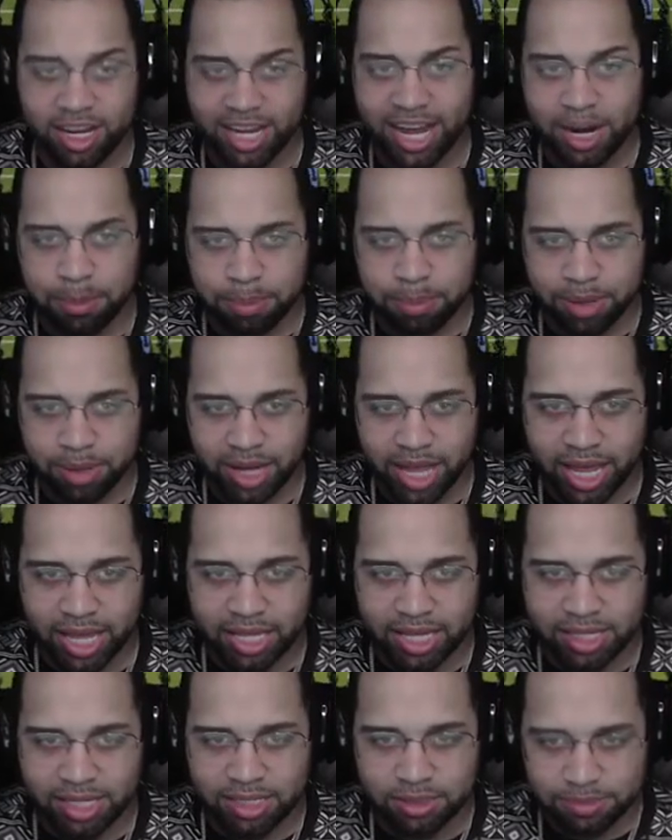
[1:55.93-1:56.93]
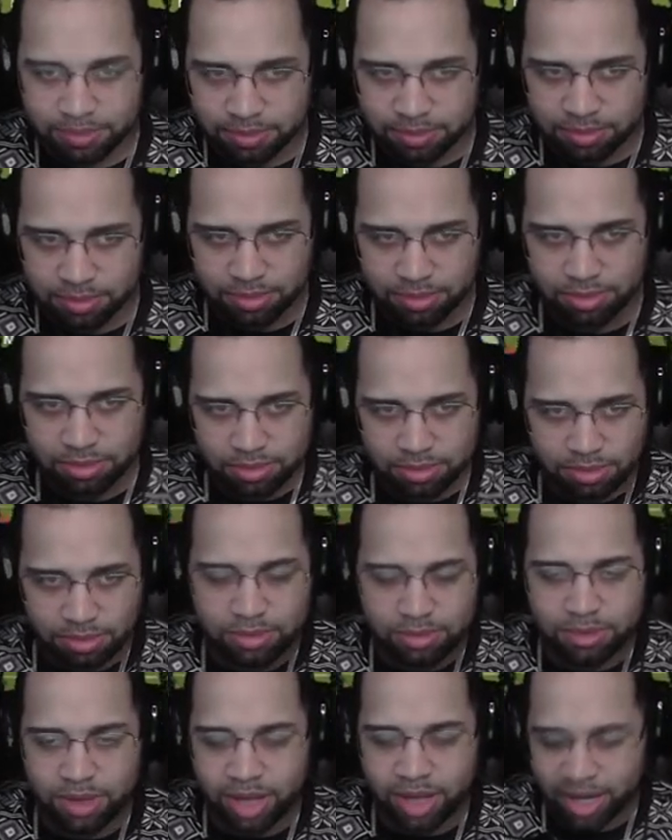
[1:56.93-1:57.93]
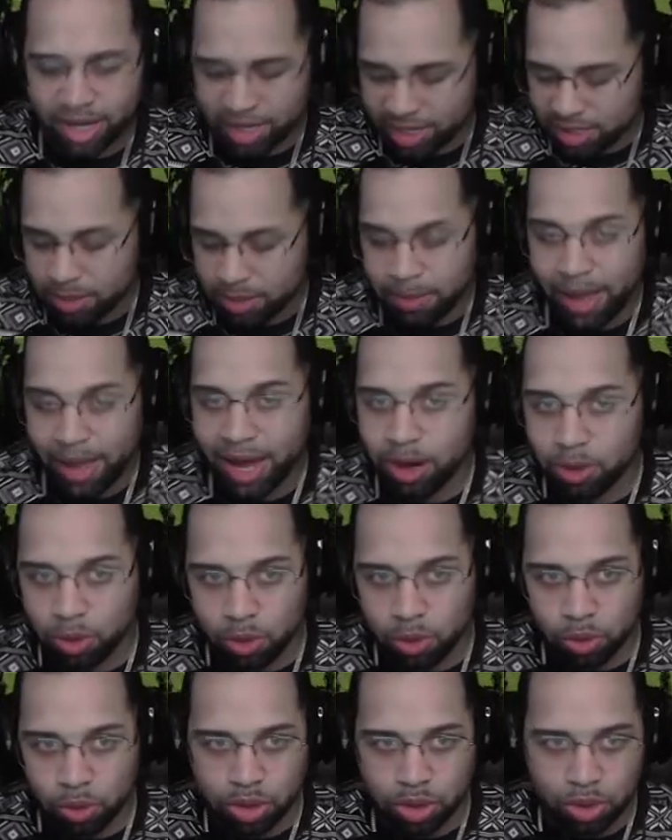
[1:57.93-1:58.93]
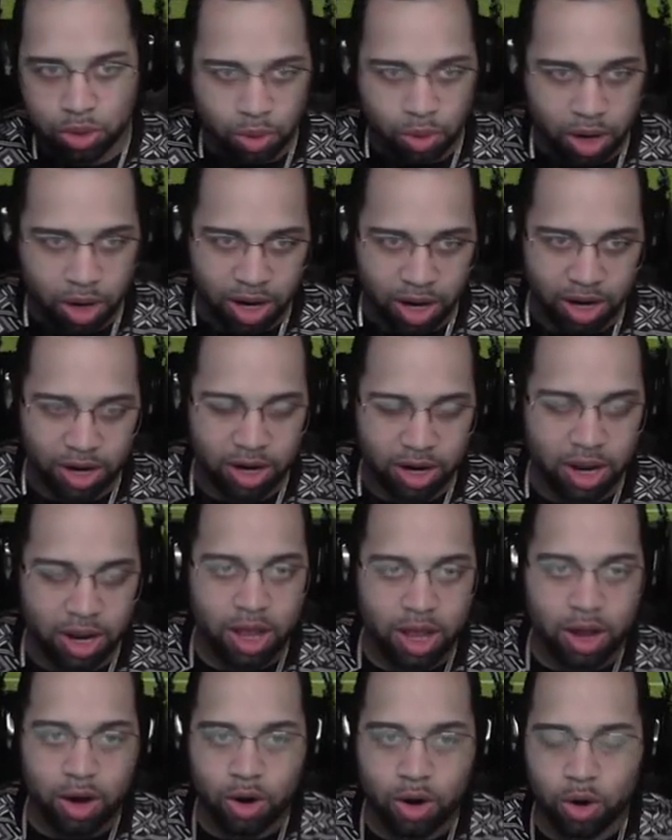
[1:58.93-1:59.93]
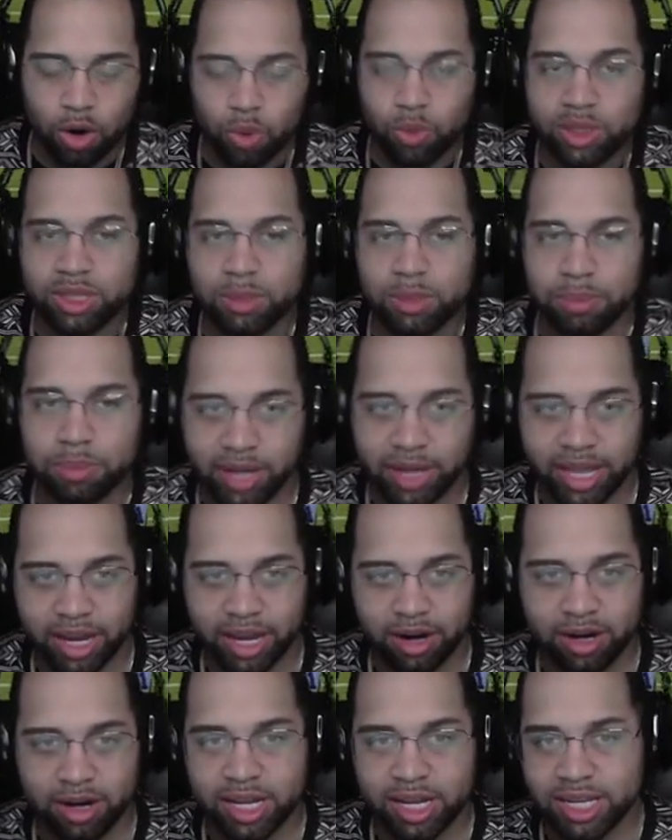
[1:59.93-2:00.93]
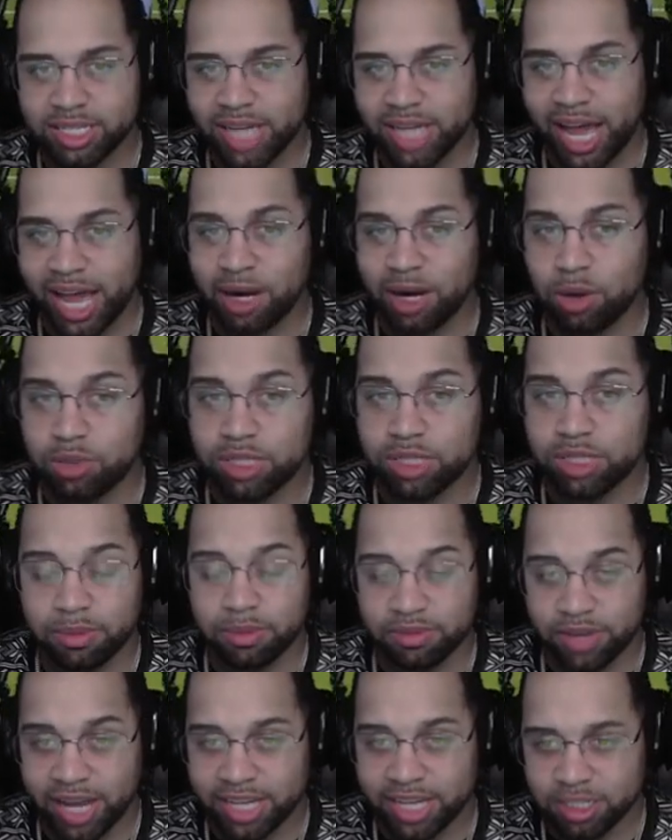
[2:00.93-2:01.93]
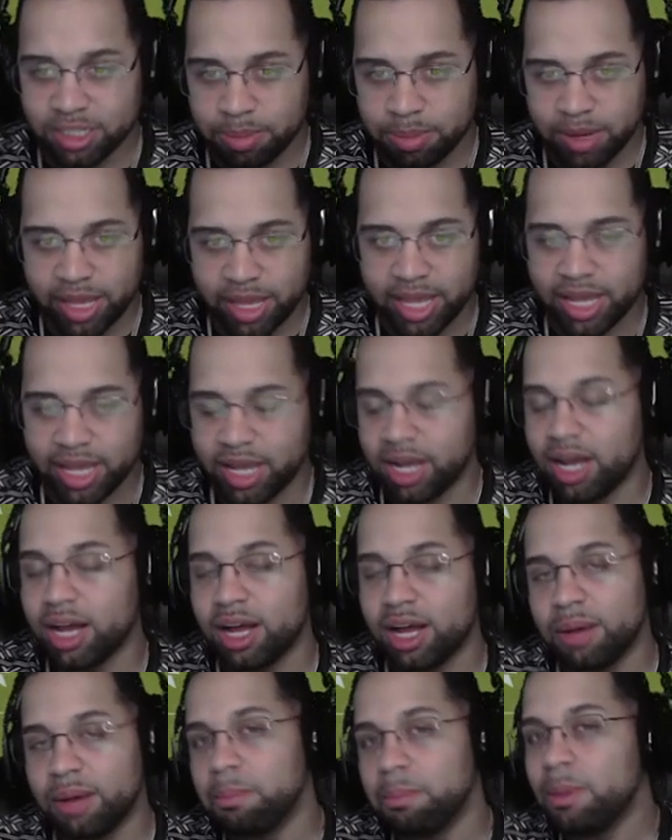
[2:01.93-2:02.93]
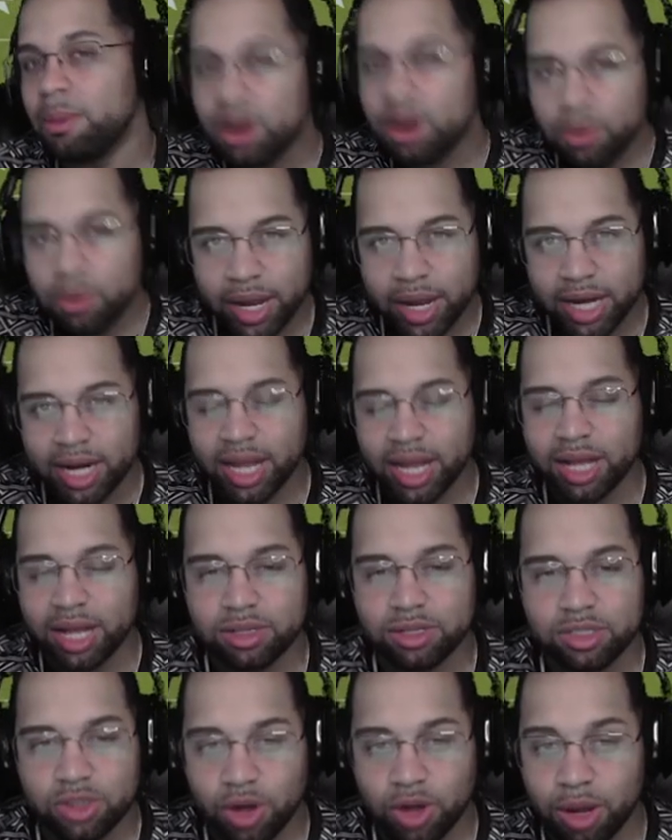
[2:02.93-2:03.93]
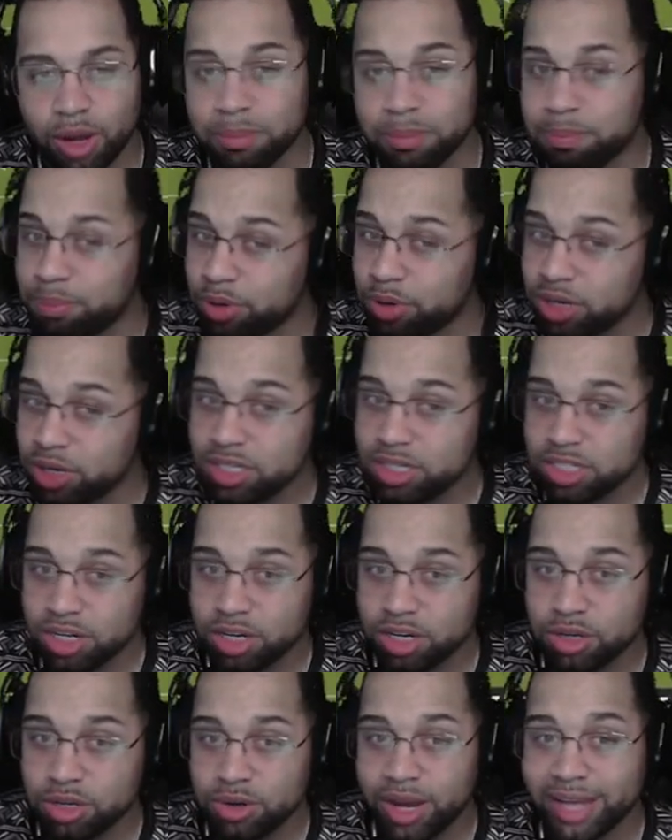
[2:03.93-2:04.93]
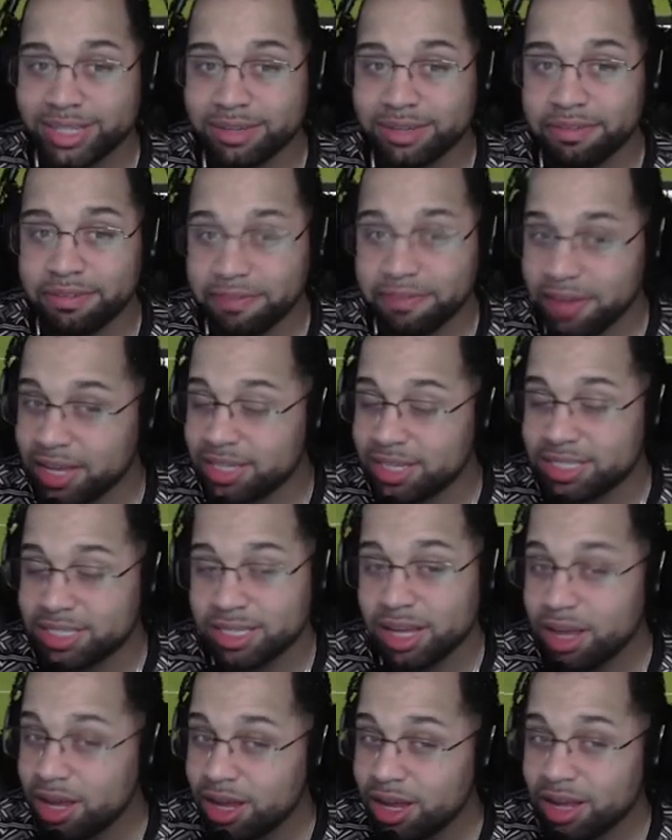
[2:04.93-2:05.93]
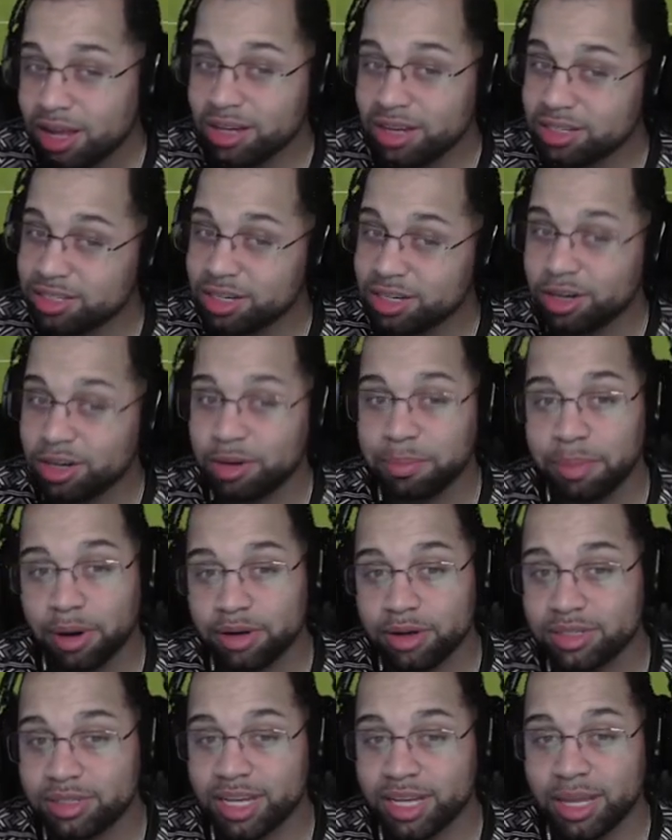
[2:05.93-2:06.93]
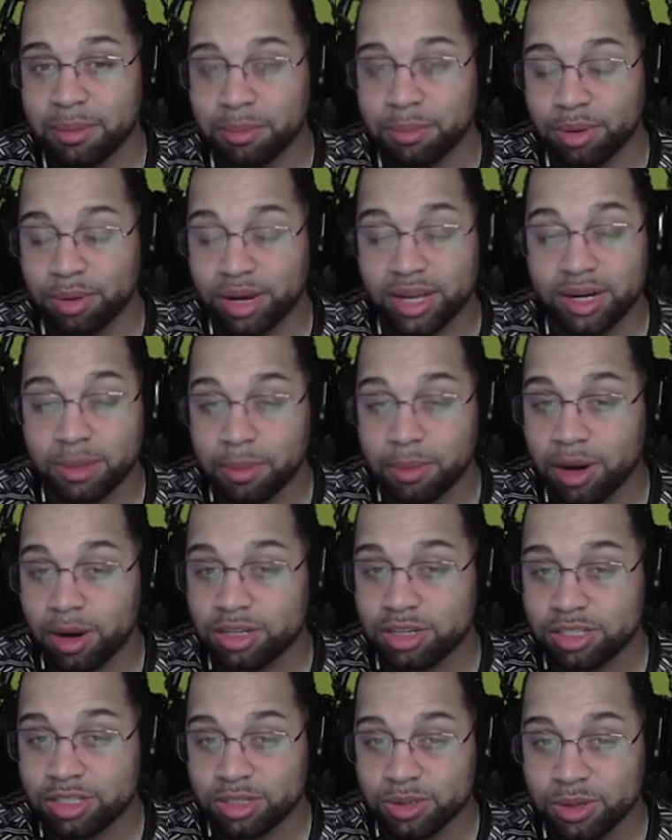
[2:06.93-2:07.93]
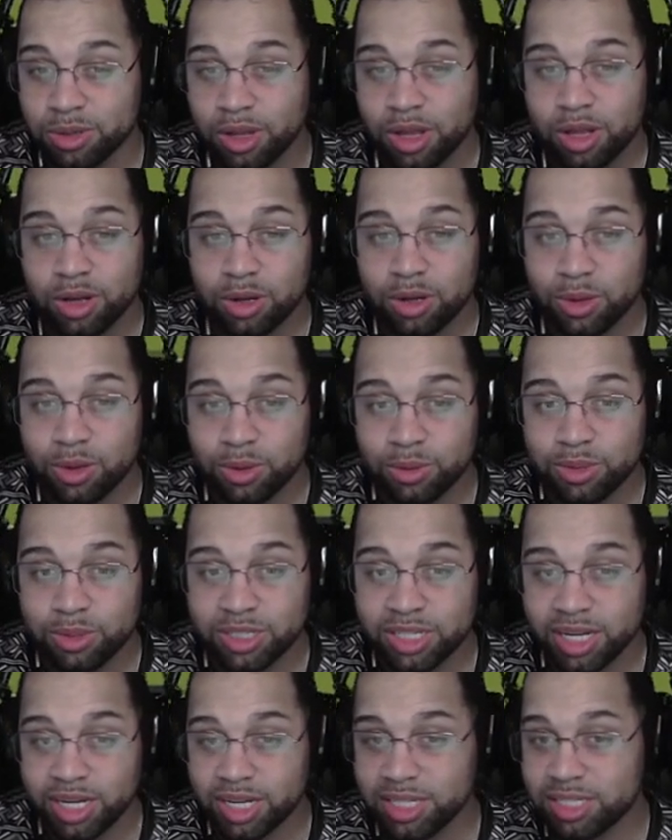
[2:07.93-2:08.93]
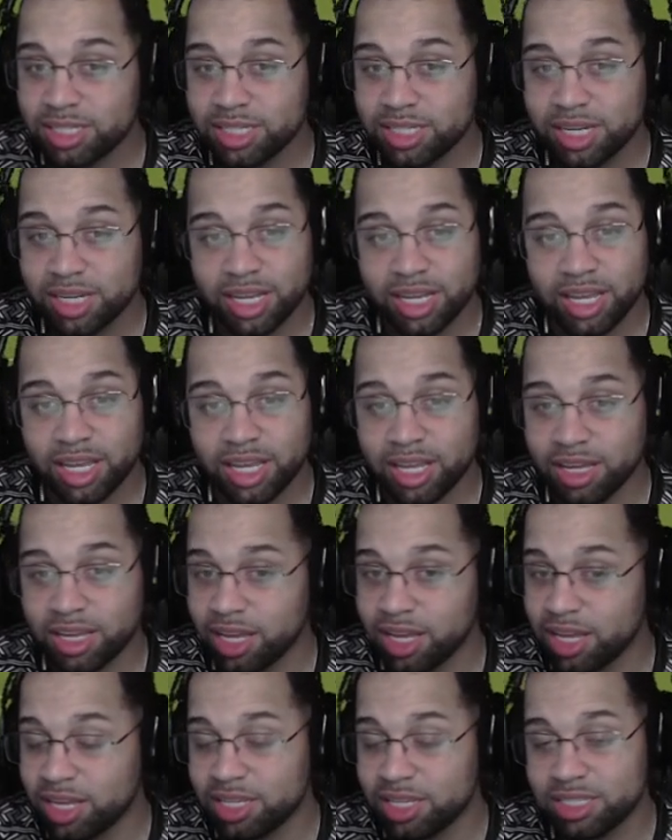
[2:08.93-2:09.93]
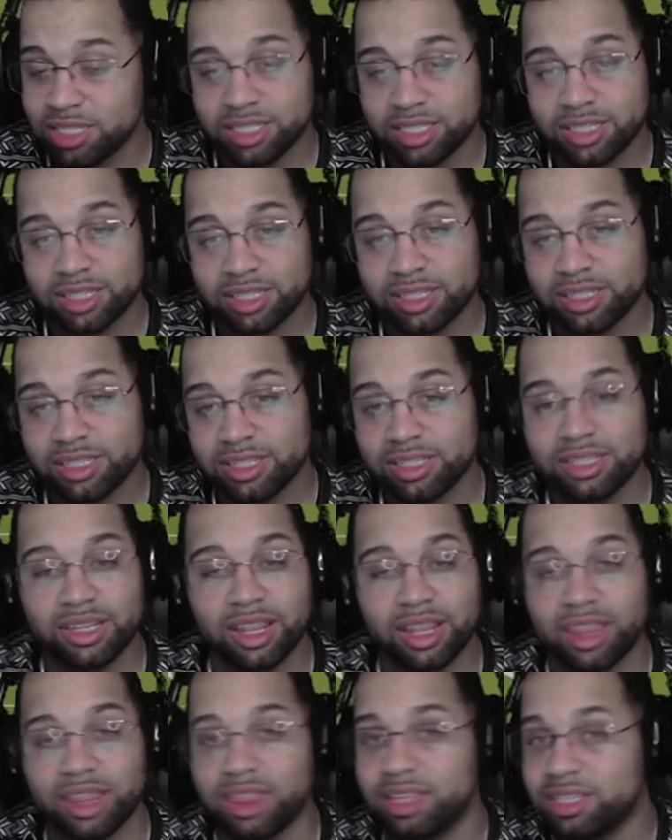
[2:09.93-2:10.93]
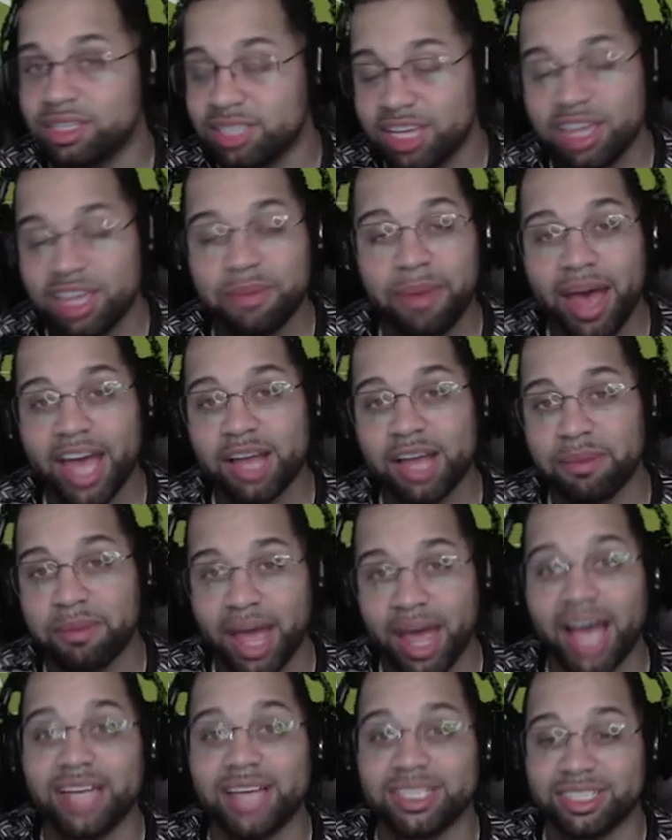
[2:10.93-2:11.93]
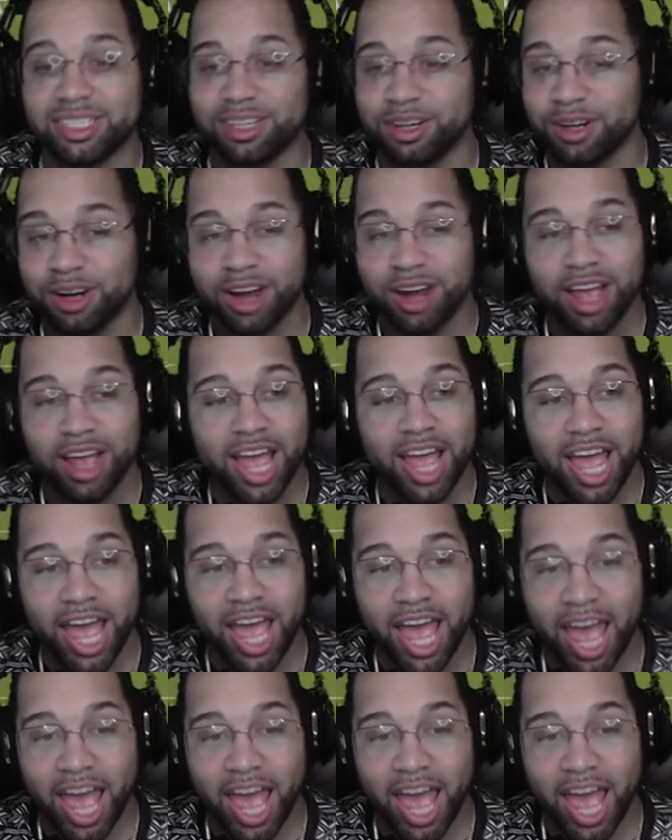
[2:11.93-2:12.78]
A lot of plays, it doesn't matter who you are or what the player is. know some of you guys are playing Mutt right now, so I'm pretty sure you guys have faced a certain person named Brandon Marshall, who just is the teabag master.